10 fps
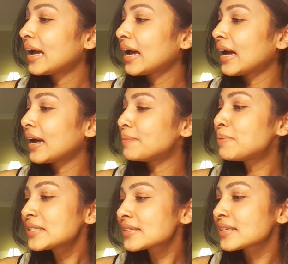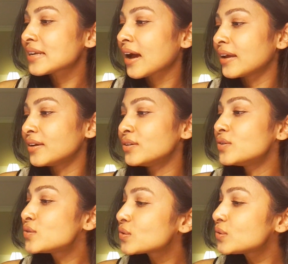And business attire,
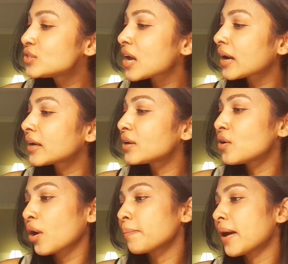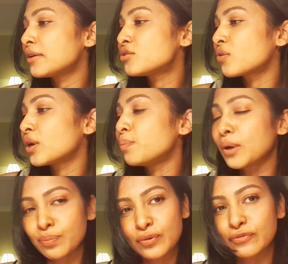suit, jacket, not mandatory
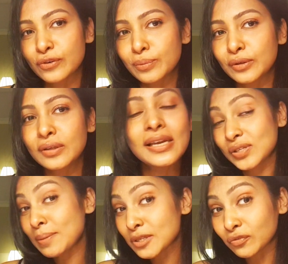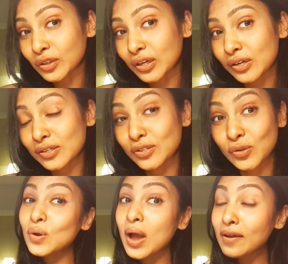but preferable. Same is for the girls.
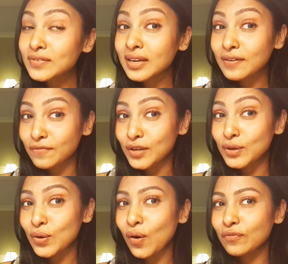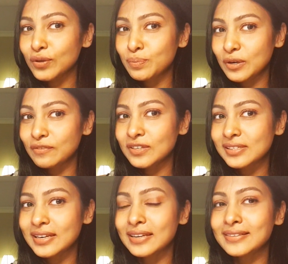I have done a video of it
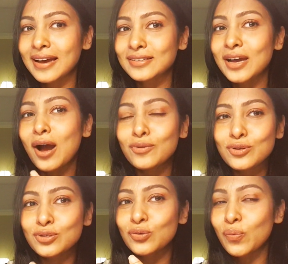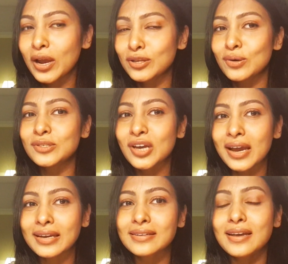previously, that how you should wear your
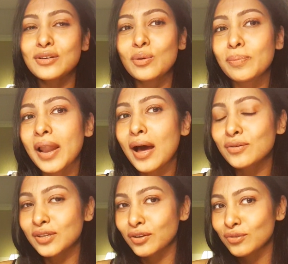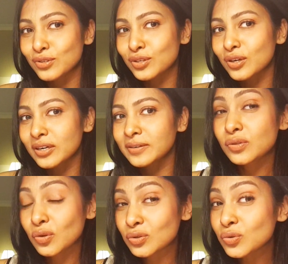jacket and your blouse and your skirt.
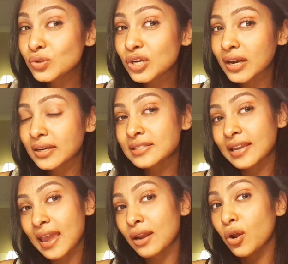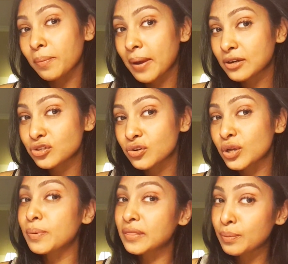So suit jacket is again not
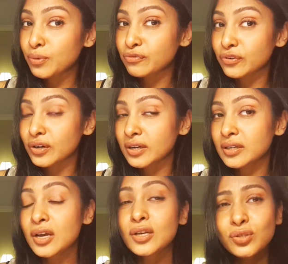mandatory, but they prefer it.